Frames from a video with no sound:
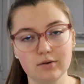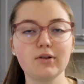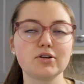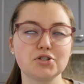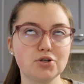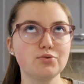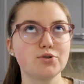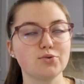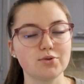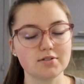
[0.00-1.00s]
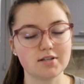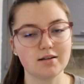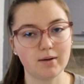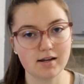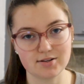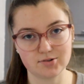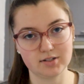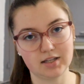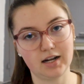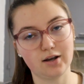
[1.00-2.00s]
well there's two schools in my
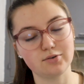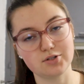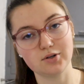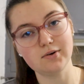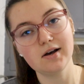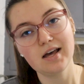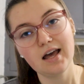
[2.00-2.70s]
district that I go to,